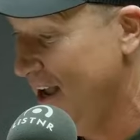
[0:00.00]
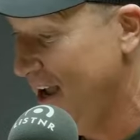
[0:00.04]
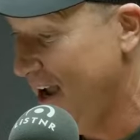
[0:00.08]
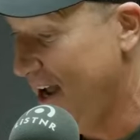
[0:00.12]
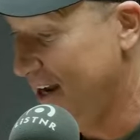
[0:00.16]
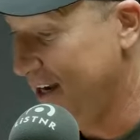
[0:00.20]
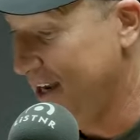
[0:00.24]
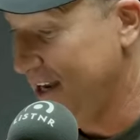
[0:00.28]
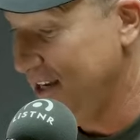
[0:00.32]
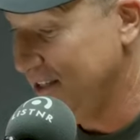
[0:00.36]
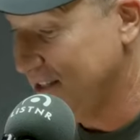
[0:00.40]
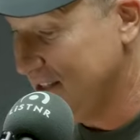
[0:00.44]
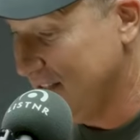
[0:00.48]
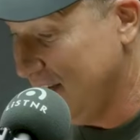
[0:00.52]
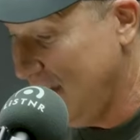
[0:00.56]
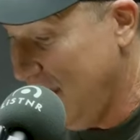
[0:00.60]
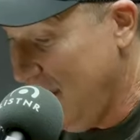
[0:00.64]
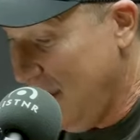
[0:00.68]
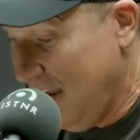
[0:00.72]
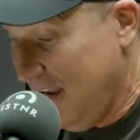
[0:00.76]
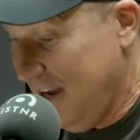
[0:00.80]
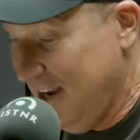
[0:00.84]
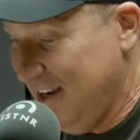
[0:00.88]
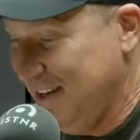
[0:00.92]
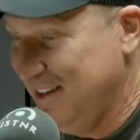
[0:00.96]
And
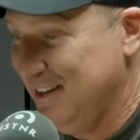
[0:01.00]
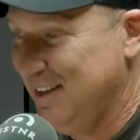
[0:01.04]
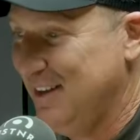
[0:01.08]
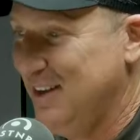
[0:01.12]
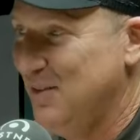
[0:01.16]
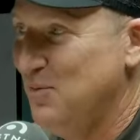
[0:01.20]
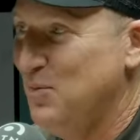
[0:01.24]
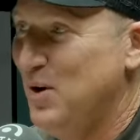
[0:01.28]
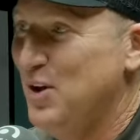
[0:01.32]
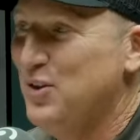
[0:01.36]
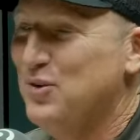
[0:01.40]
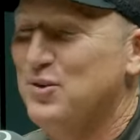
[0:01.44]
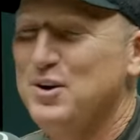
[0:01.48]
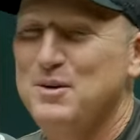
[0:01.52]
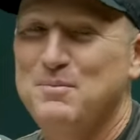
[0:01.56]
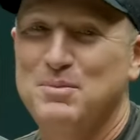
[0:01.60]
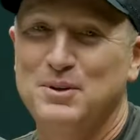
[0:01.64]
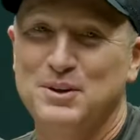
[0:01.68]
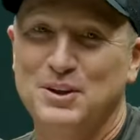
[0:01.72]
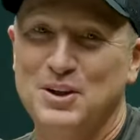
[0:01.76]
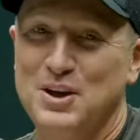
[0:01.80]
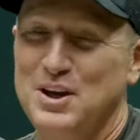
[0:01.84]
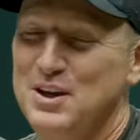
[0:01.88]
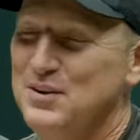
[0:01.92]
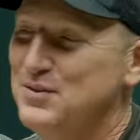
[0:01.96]
he whether he
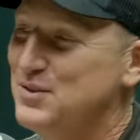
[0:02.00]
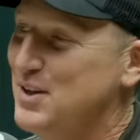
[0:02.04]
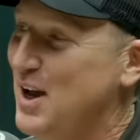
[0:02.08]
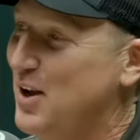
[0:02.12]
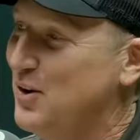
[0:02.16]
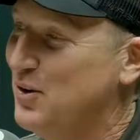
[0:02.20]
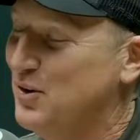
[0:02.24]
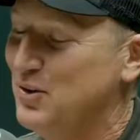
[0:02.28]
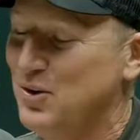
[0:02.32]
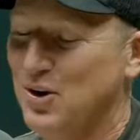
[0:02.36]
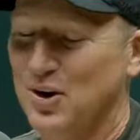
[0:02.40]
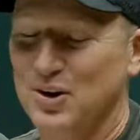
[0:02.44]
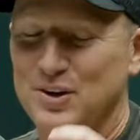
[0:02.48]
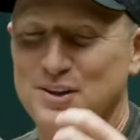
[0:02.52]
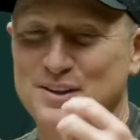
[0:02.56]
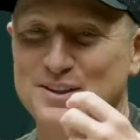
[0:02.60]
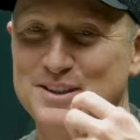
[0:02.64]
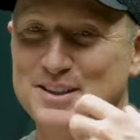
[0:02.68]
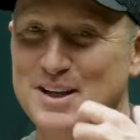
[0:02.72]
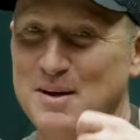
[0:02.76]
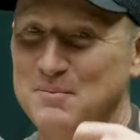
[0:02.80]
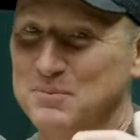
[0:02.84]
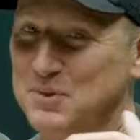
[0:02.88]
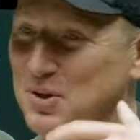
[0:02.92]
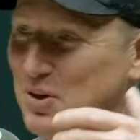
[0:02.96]
believes that or not, and
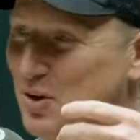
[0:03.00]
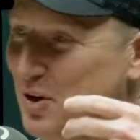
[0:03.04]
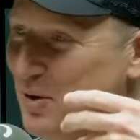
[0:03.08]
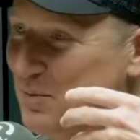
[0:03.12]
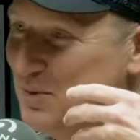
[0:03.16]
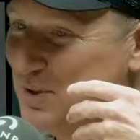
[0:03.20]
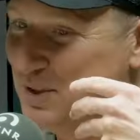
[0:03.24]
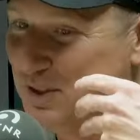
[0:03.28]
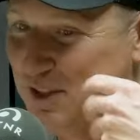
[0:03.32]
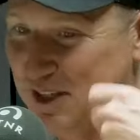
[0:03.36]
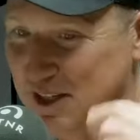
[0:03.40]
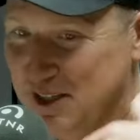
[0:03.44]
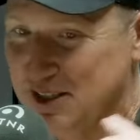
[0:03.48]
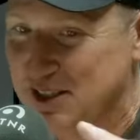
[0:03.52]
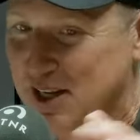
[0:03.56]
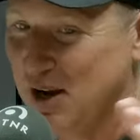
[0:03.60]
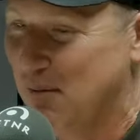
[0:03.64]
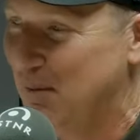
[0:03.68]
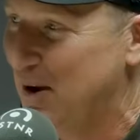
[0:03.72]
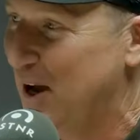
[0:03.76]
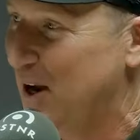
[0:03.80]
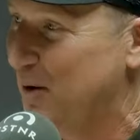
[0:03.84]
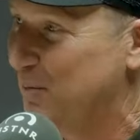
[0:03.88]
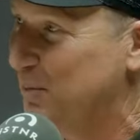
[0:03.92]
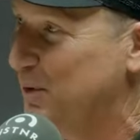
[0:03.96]
sometimes things
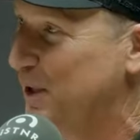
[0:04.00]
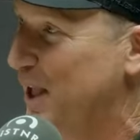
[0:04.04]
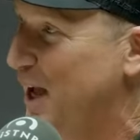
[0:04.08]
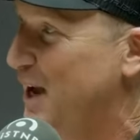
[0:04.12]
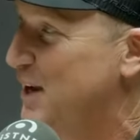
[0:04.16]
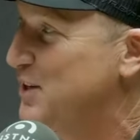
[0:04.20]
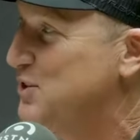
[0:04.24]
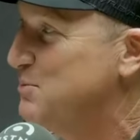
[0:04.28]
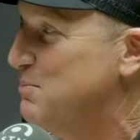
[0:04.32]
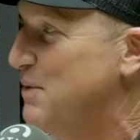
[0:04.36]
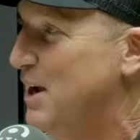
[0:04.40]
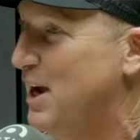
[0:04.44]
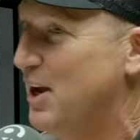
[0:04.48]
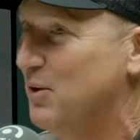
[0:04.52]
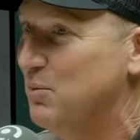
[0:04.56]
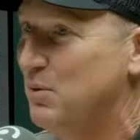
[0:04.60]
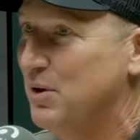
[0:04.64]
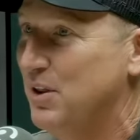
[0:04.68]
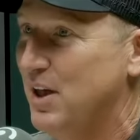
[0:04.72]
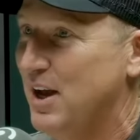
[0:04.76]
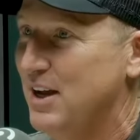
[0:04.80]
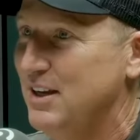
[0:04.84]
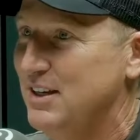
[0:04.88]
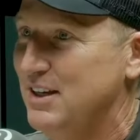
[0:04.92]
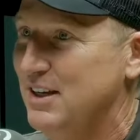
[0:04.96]
come out of players' mouth
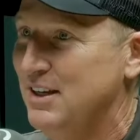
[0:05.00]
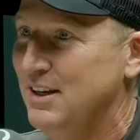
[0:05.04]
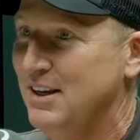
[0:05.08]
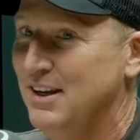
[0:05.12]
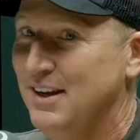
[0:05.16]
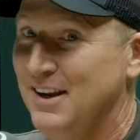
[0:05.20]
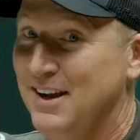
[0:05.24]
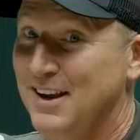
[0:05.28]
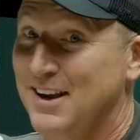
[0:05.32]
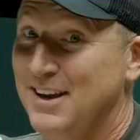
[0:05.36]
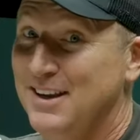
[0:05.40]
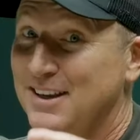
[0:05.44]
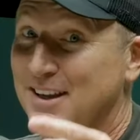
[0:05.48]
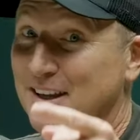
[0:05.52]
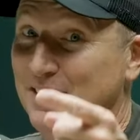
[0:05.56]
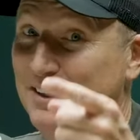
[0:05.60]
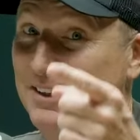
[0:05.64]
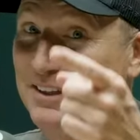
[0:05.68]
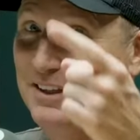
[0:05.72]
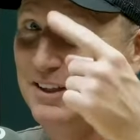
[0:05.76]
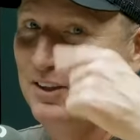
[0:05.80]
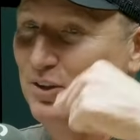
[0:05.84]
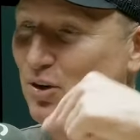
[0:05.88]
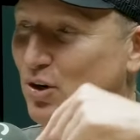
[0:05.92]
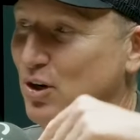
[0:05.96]
where
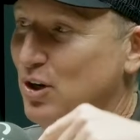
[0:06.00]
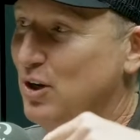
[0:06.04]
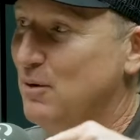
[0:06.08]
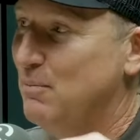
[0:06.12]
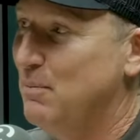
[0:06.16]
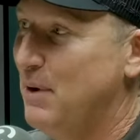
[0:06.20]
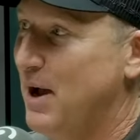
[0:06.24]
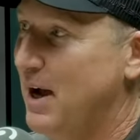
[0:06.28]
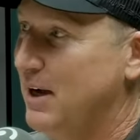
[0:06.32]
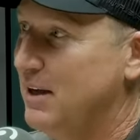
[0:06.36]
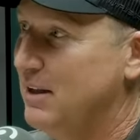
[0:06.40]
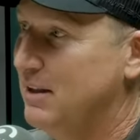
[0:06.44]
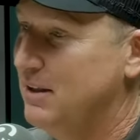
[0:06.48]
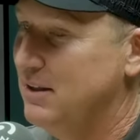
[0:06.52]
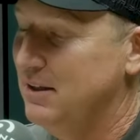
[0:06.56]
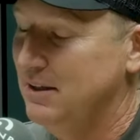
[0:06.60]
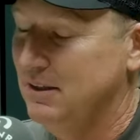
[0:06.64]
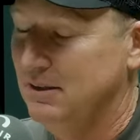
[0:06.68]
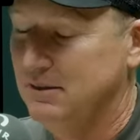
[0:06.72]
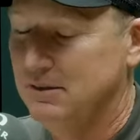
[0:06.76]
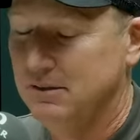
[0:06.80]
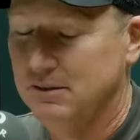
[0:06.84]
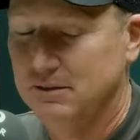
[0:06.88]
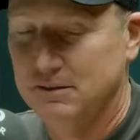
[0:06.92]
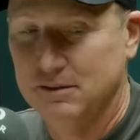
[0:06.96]
you look at it back and
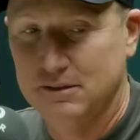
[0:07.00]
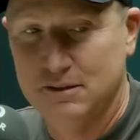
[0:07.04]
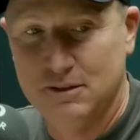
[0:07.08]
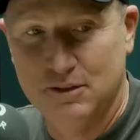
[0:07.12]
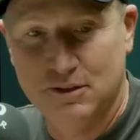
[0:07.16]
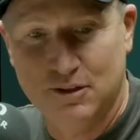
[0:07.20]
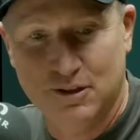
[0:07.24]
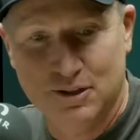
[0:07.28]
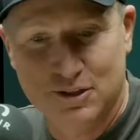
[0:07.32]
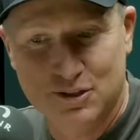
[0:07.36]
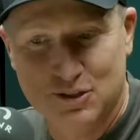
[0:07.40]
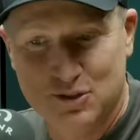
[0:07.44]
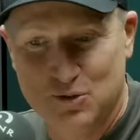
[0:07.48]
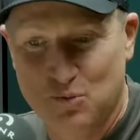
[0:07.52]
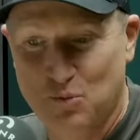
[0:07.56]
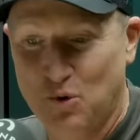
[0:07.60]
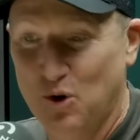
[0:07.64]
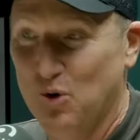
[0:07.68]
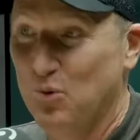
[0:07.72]
think, oh, gosh,